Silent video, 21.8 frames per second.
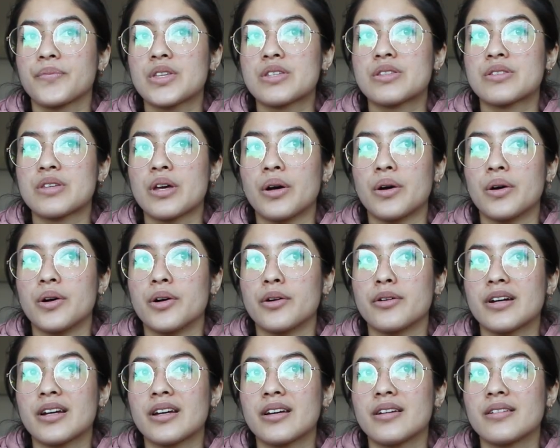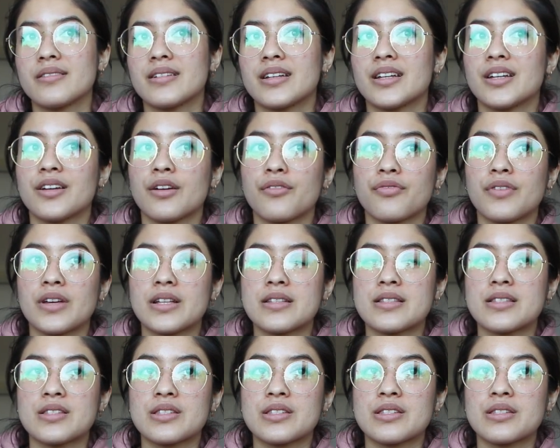so if
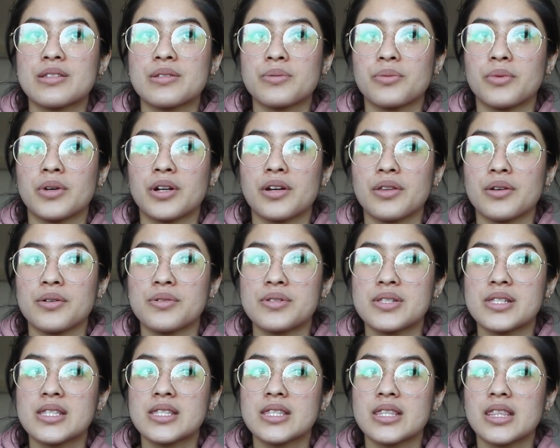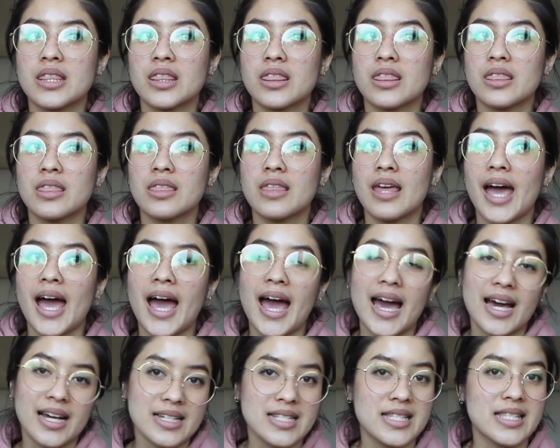it's one of those
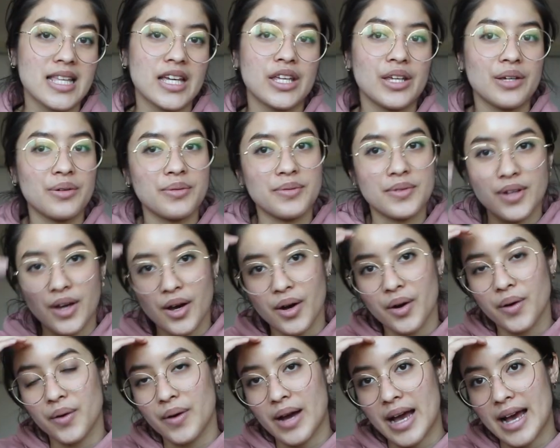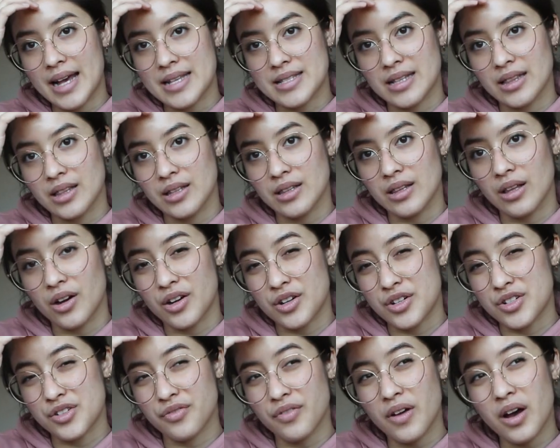acts that you know has a
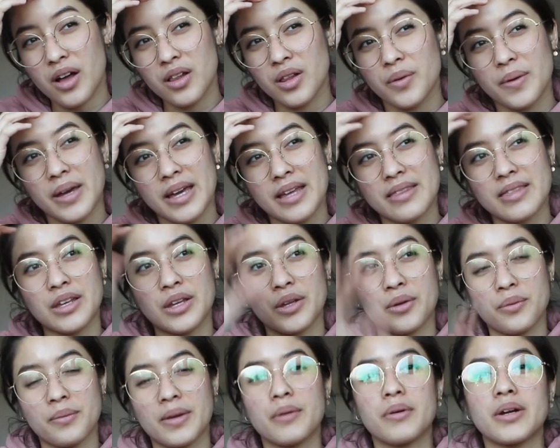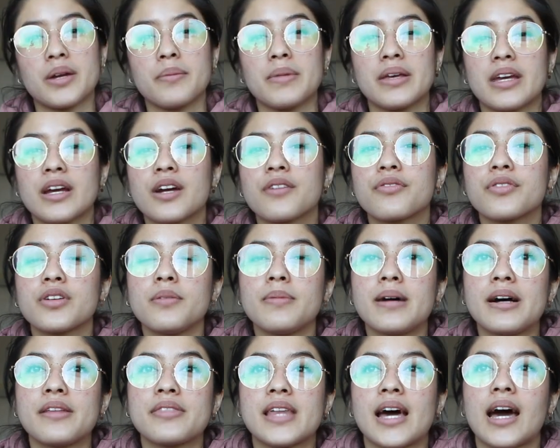large following, then you may want to be careful
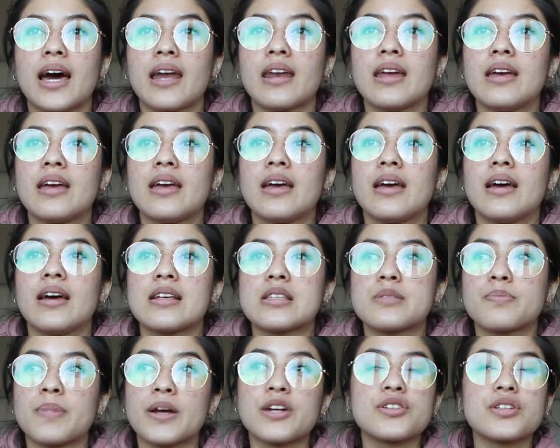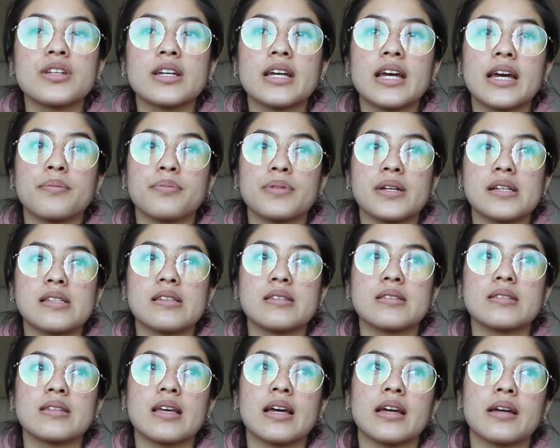about that, especially at
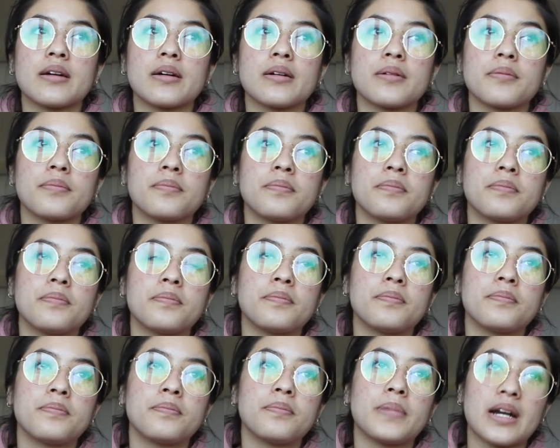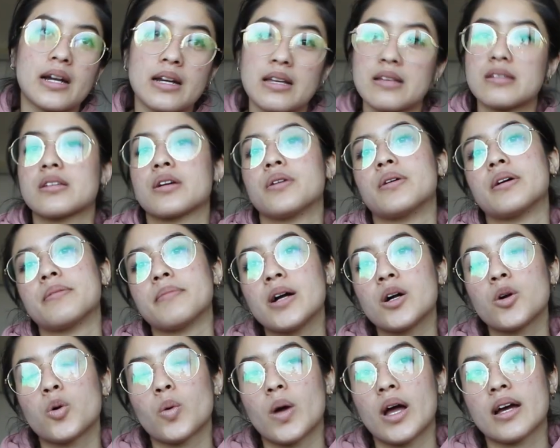places like Paradiso and
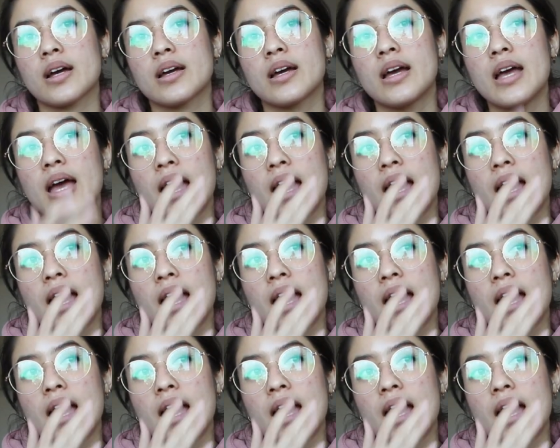Melkweg.